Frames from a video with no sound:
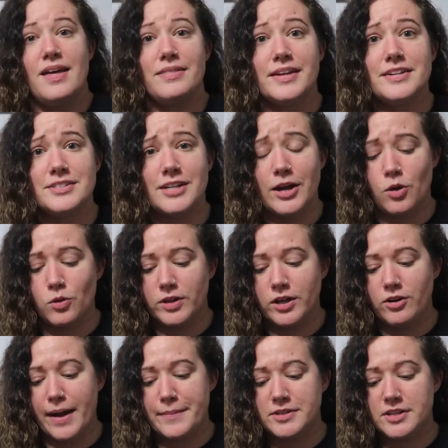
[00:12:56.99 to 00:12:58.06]
This I only
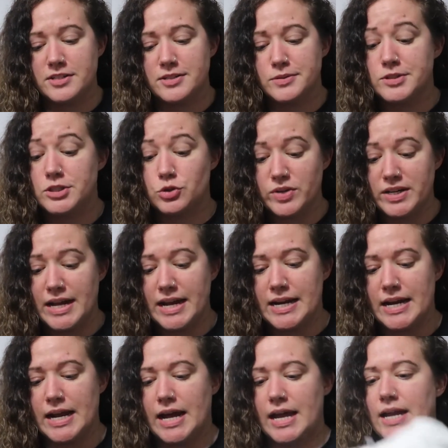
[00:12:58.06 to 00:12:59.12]
grabbed because it was
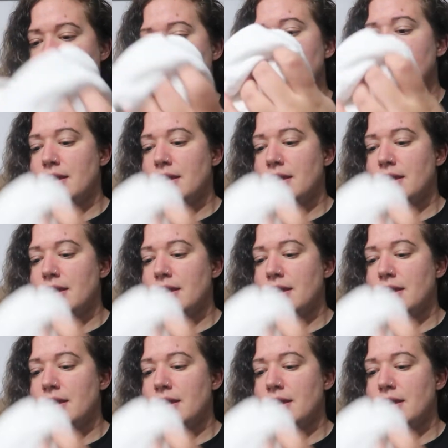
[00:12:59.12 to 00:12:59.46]
$3.99,